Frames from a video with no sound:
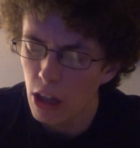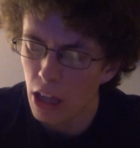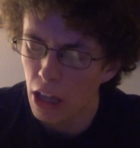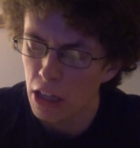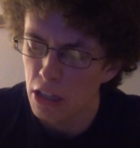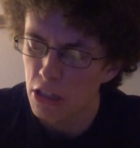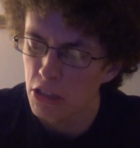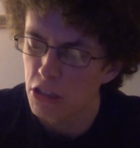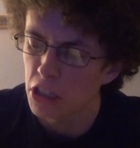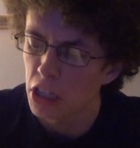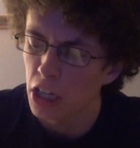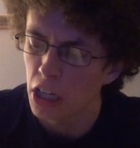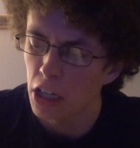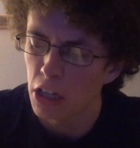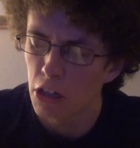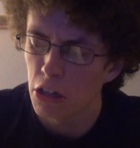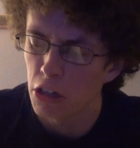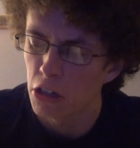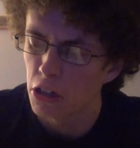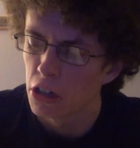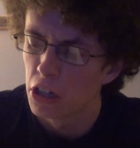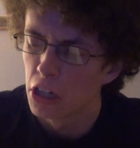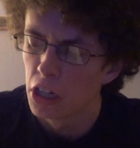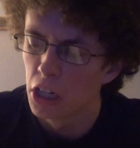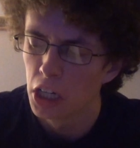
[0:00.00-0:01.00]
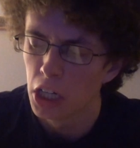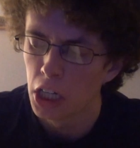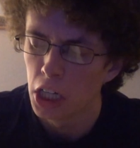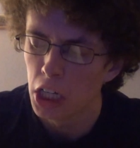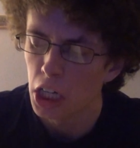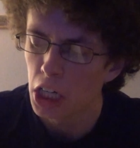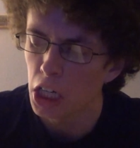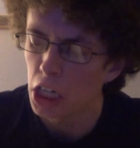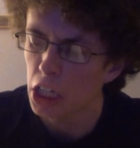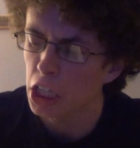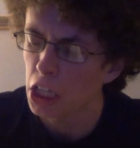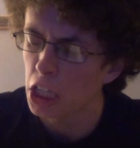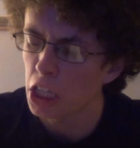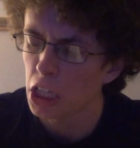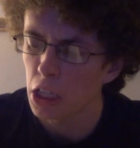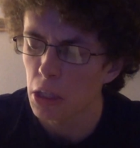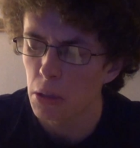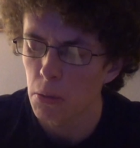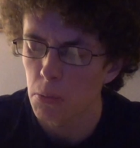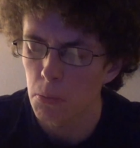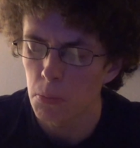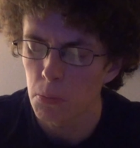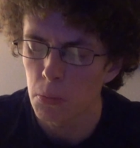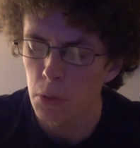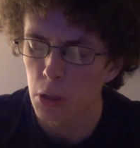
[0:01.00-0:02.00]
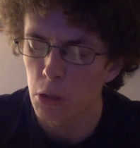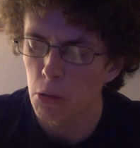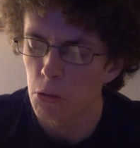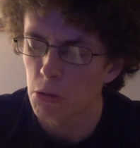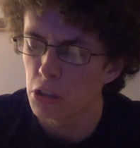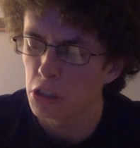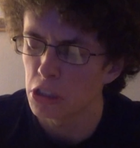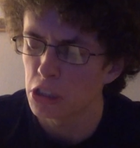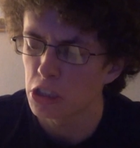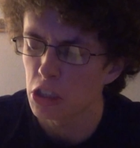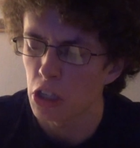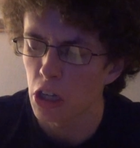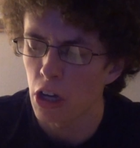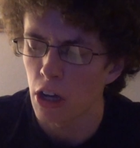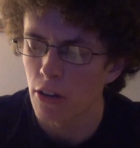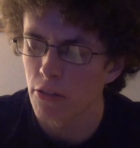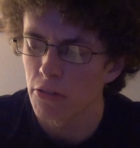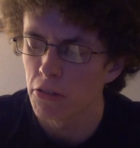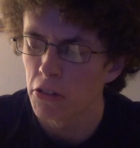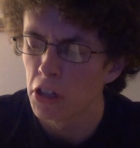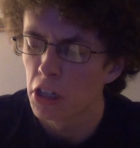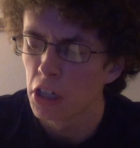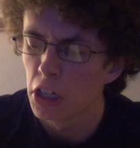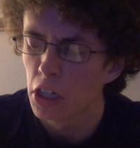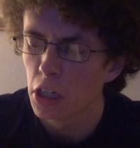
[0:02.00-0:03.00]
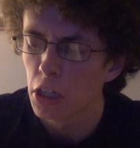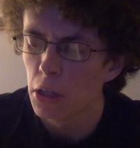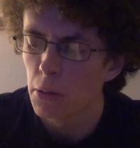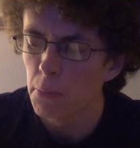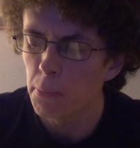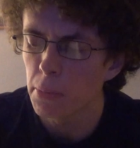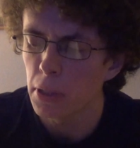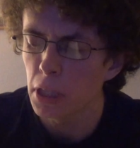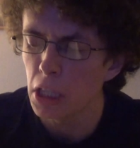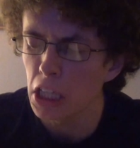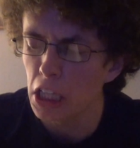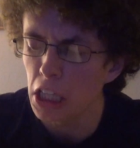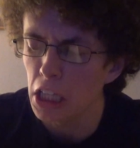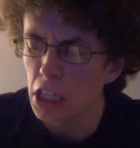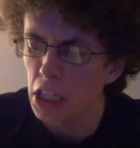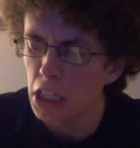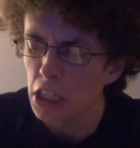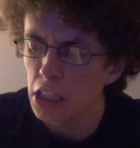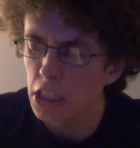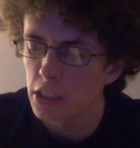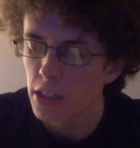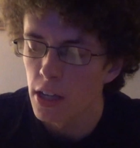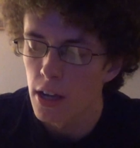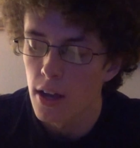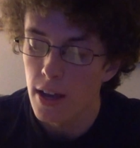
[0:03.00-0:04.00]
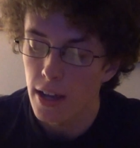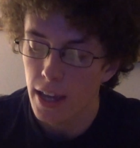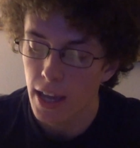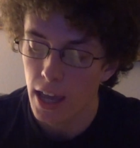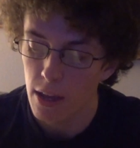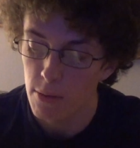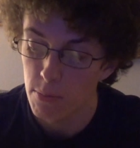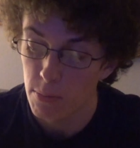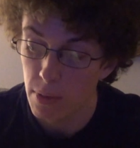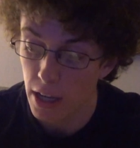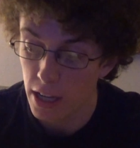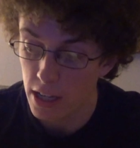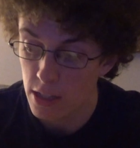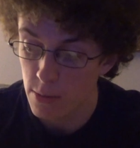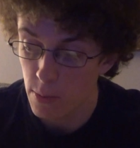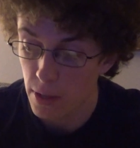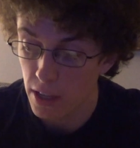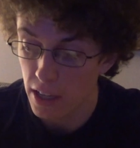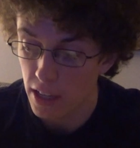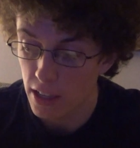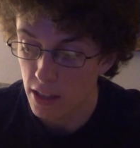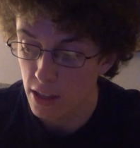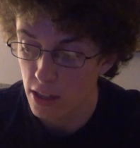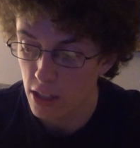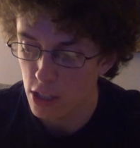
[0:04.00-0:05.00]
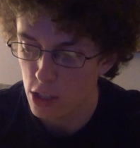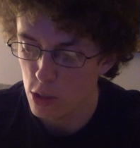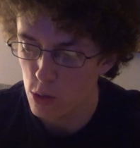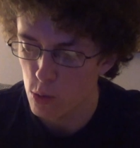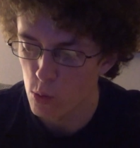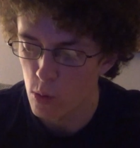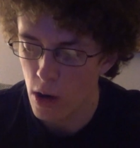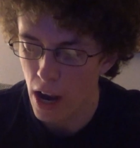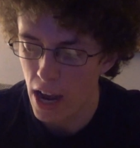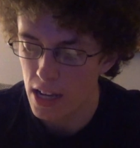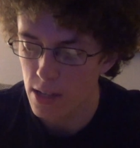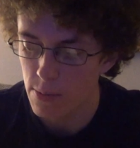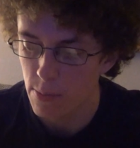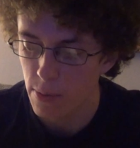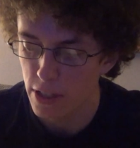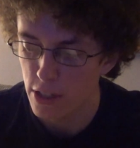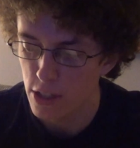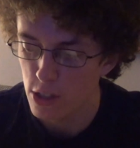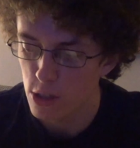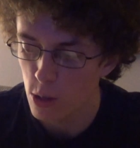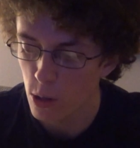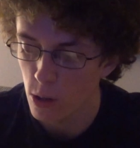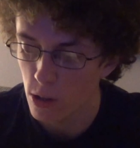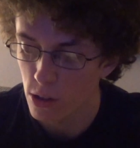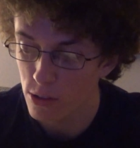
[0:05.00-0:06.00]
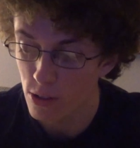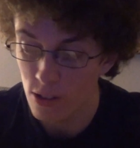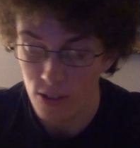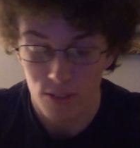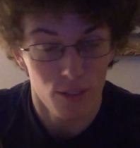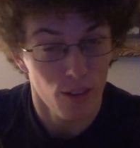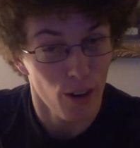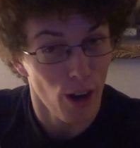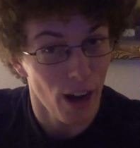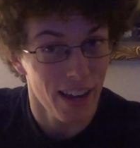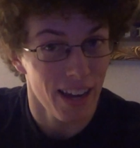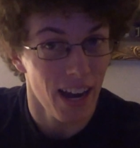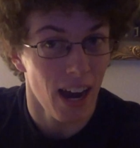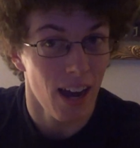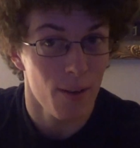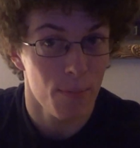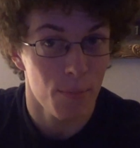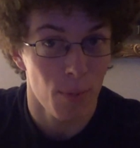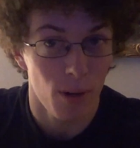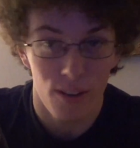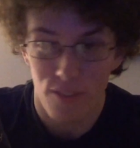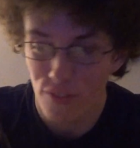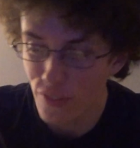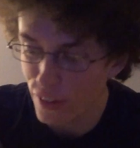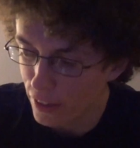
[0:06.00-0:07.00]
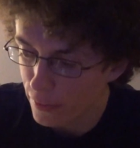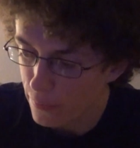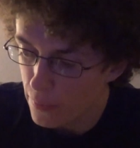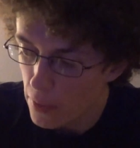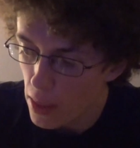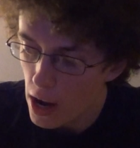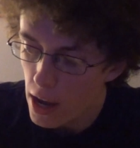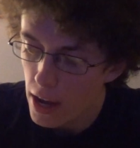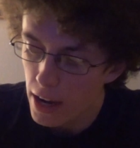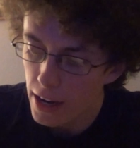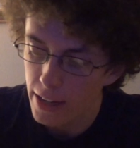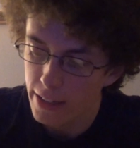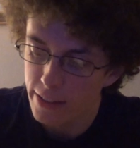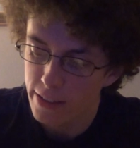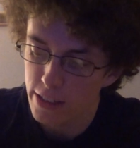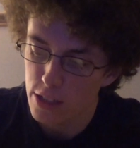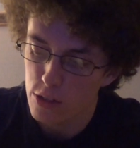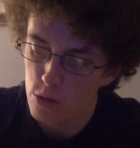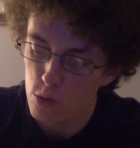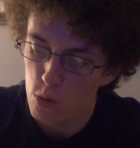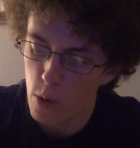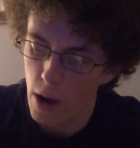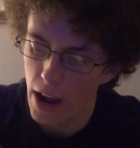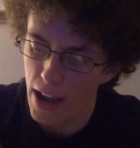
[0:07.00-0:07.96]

As the editor, I can't blow this off. Please, Kate begs me in this rasping sore throat. I got it perfect in this